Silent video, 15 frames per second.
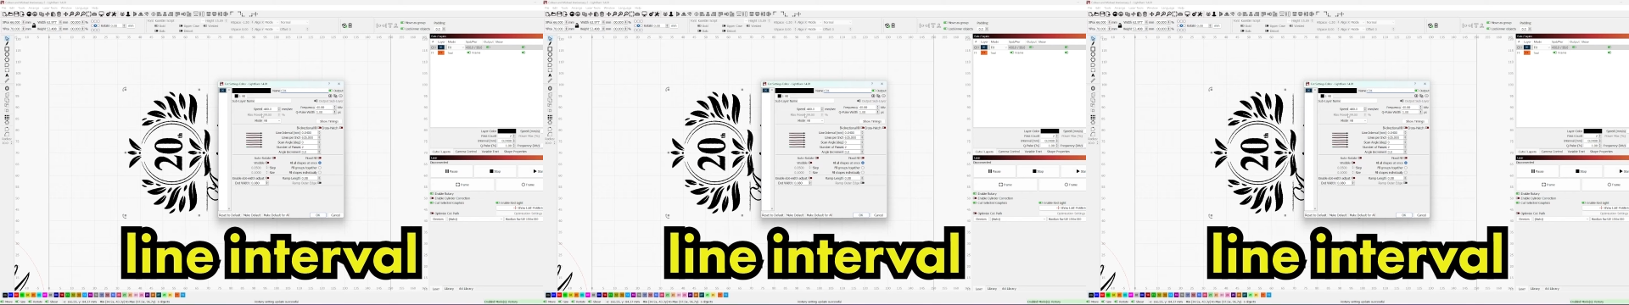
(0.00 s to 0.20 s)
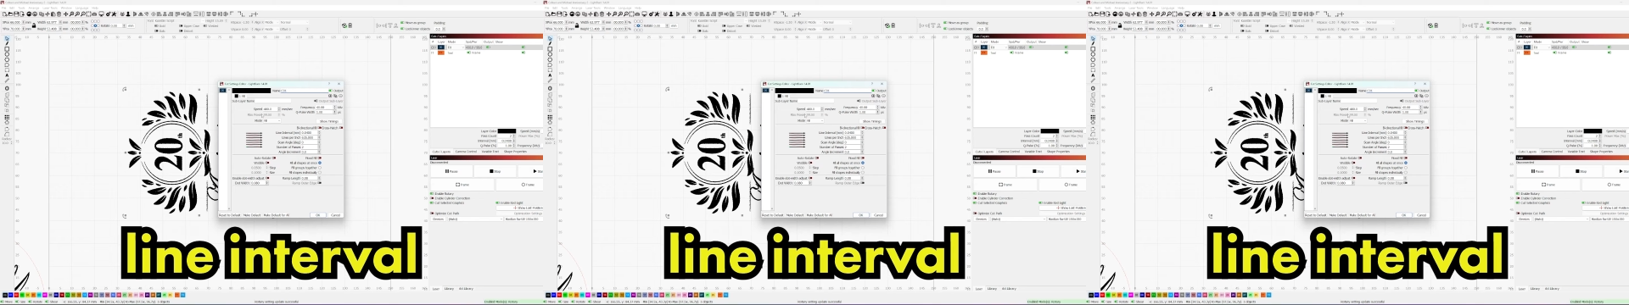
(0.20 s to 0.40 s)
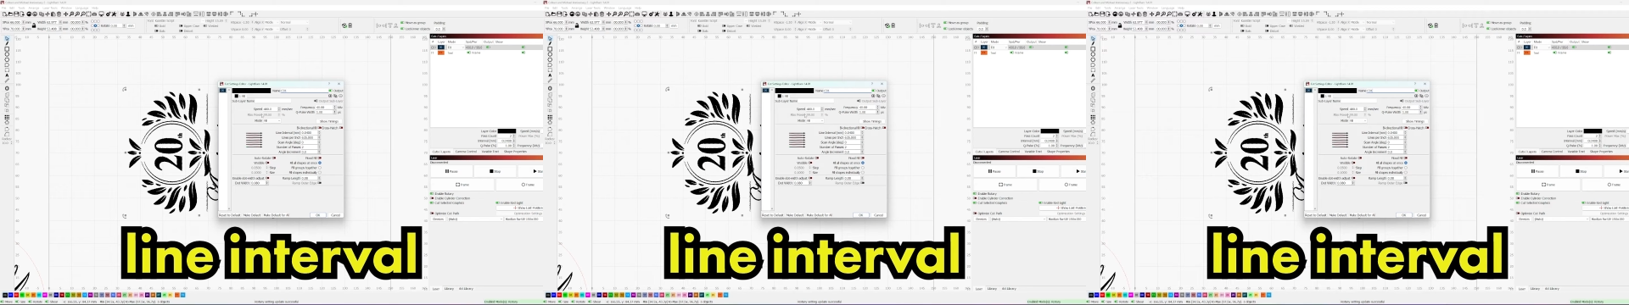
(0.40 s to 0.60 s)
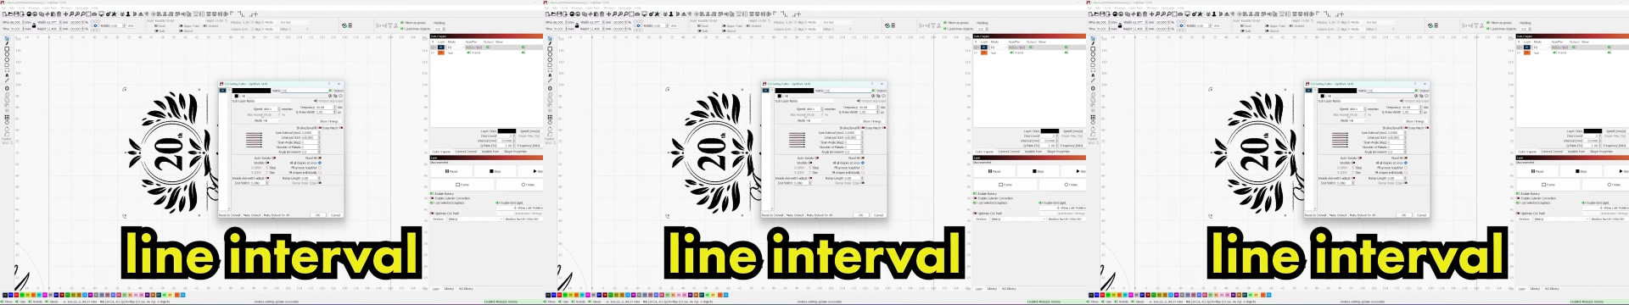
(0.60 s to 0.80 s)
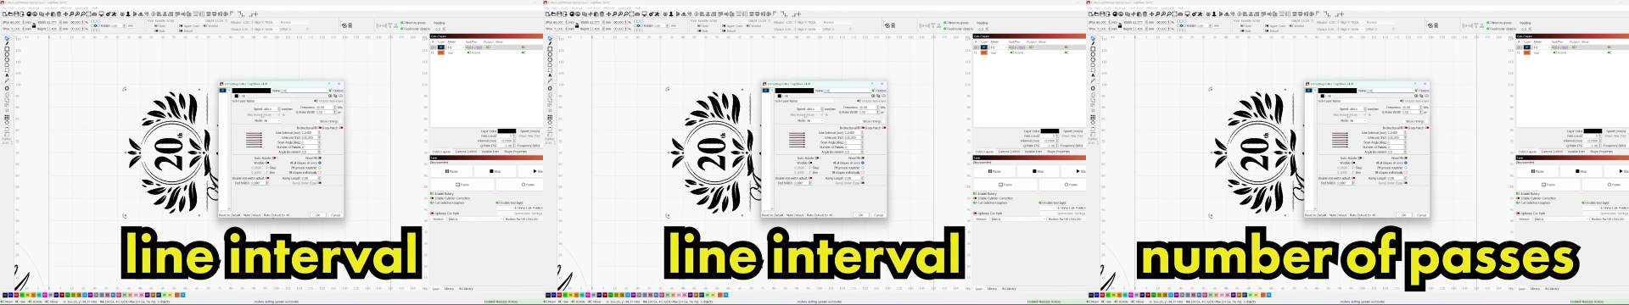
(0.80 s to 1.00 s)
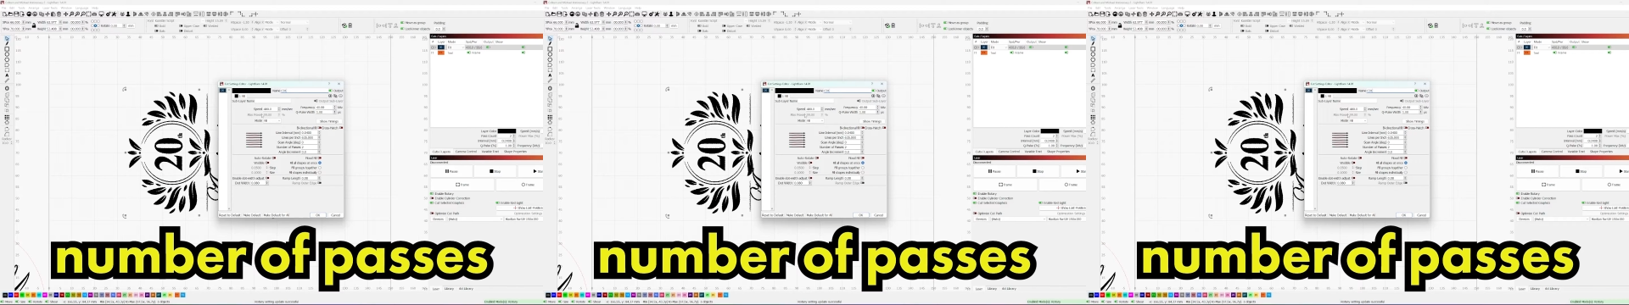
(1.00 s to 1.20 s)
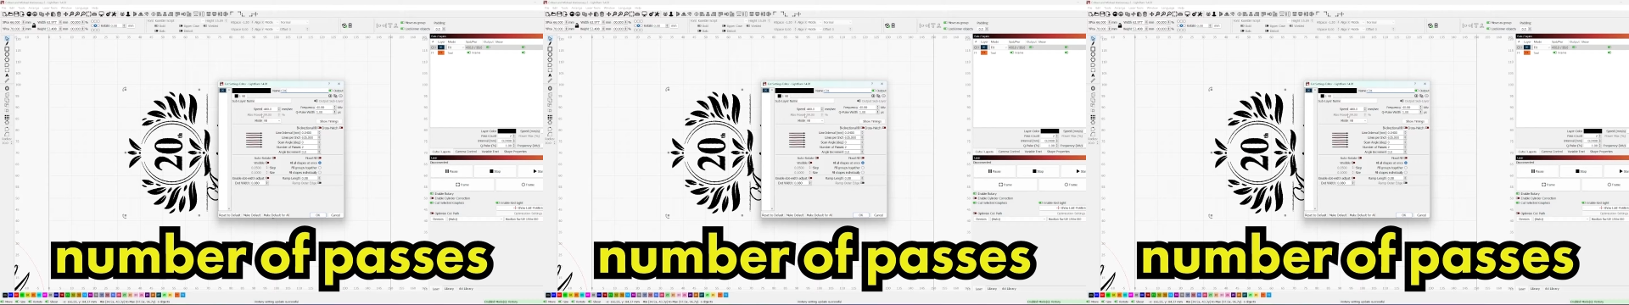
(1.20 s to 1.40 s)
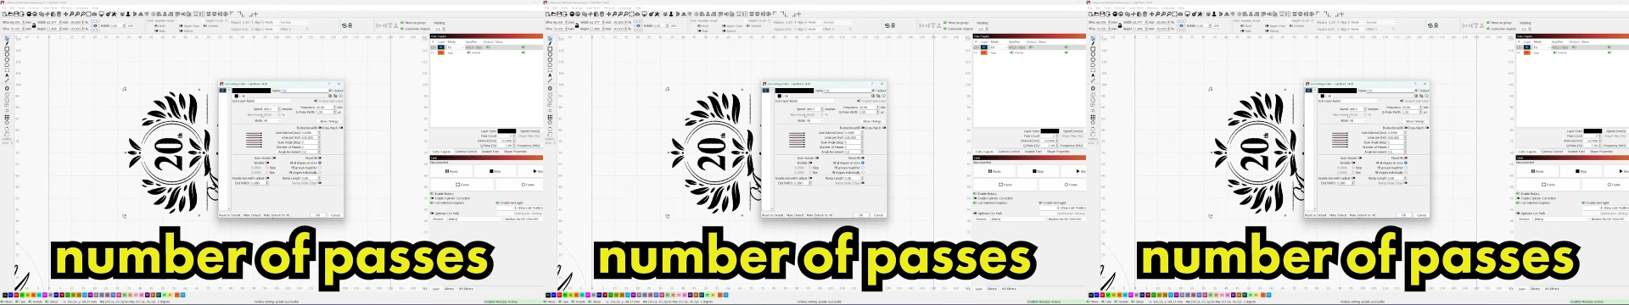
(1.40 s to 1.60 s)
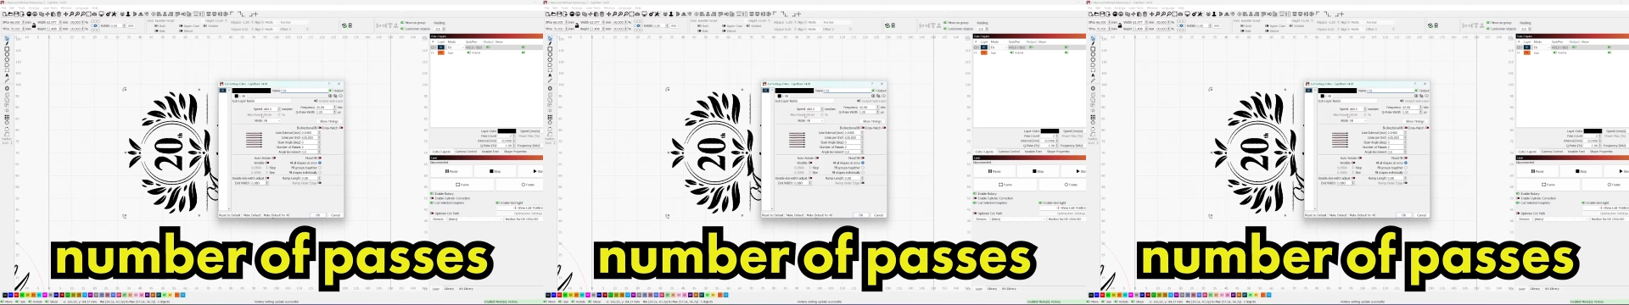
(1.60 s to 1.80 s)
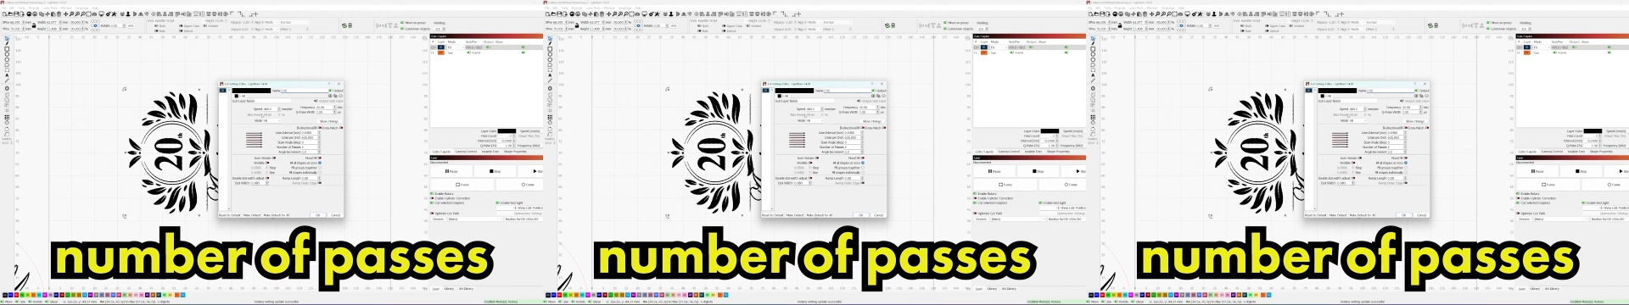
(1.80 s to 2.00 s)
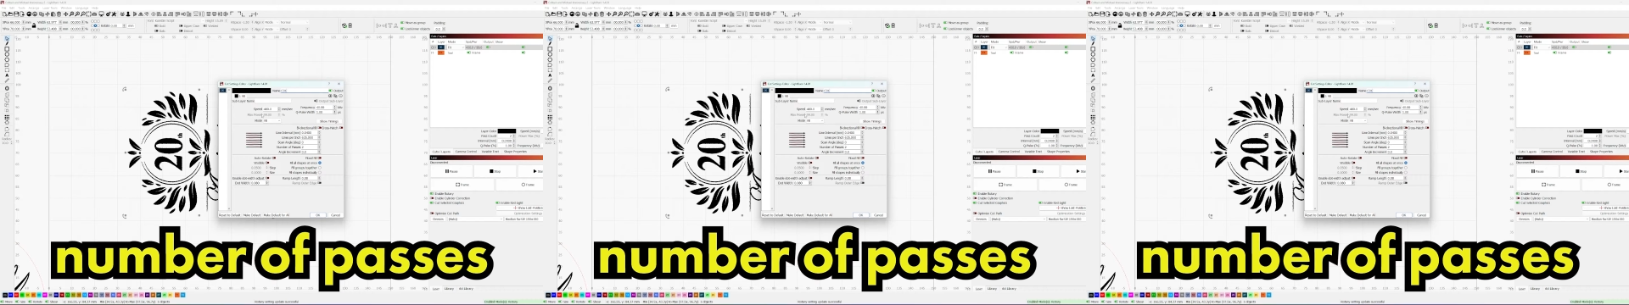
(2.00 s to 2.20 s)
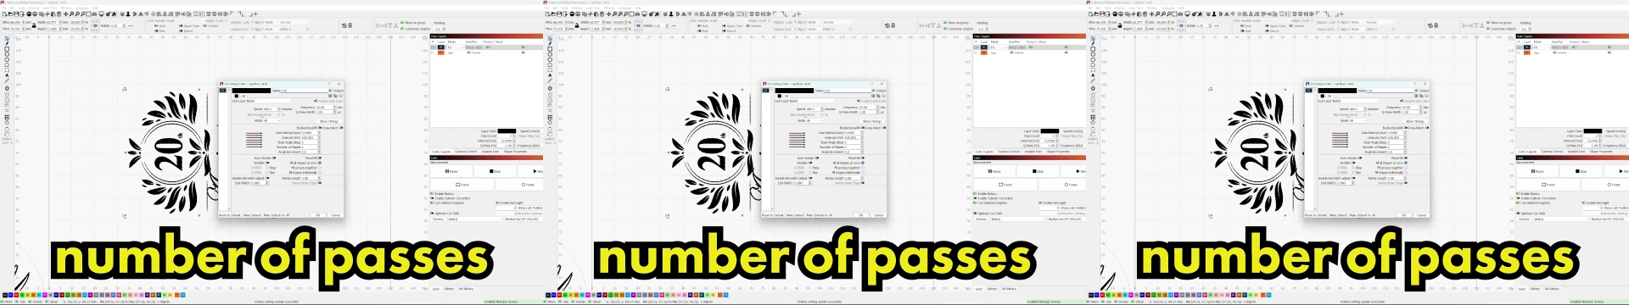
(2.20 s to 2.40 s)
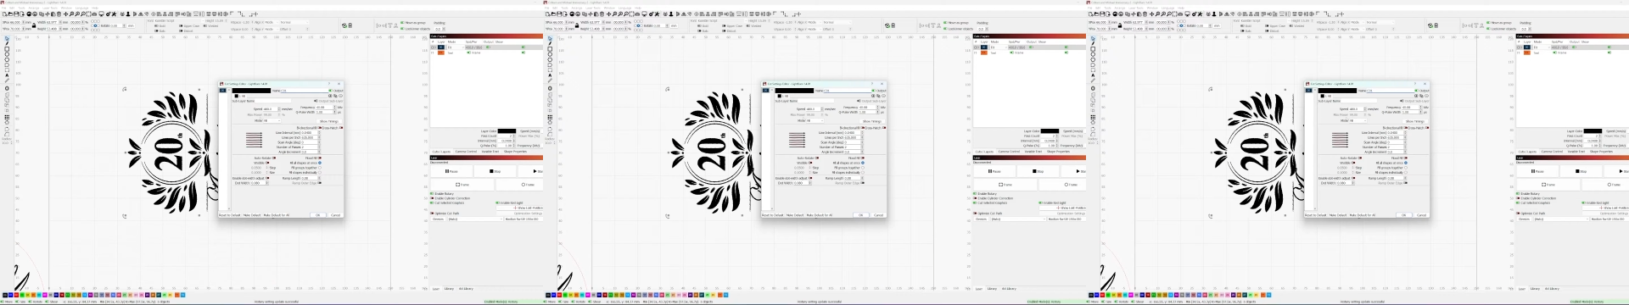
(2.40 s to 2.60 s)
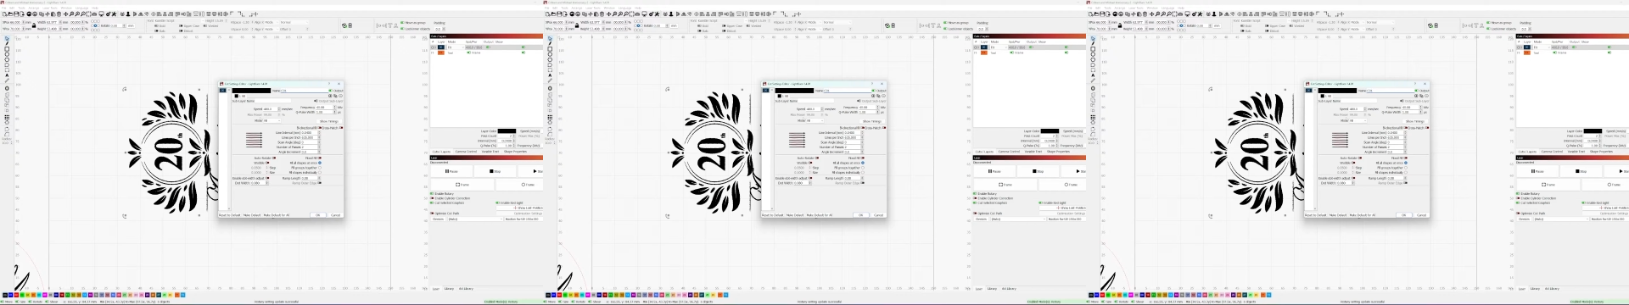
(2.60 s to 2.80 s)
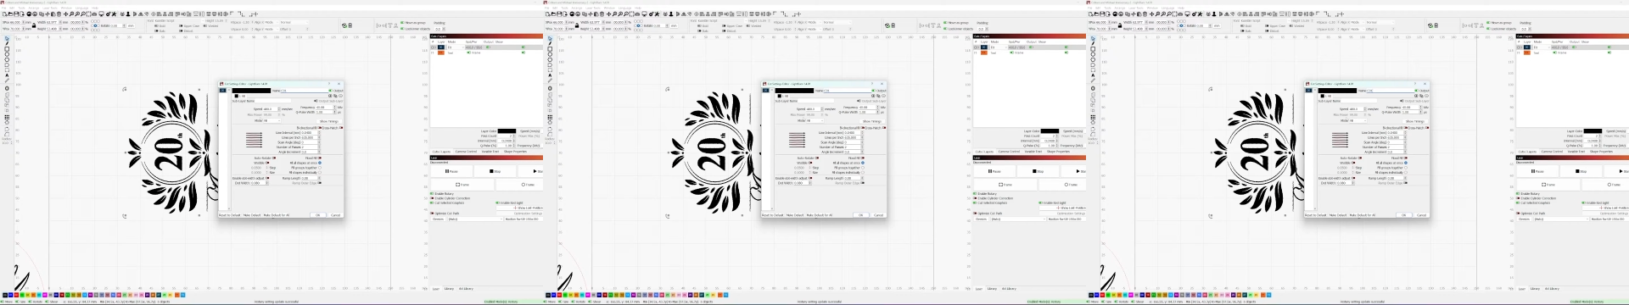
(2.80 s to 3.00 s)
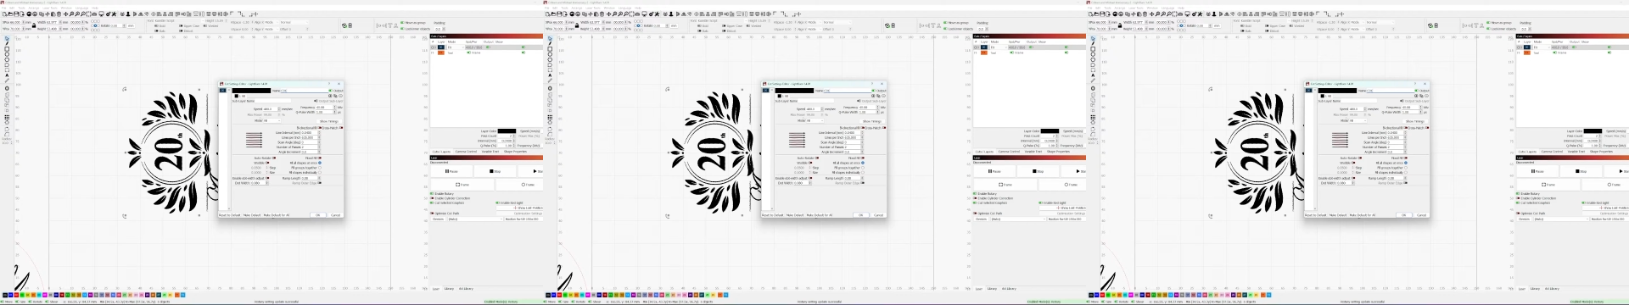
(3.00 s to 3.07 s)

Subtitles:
Nobody's mouth can be seen.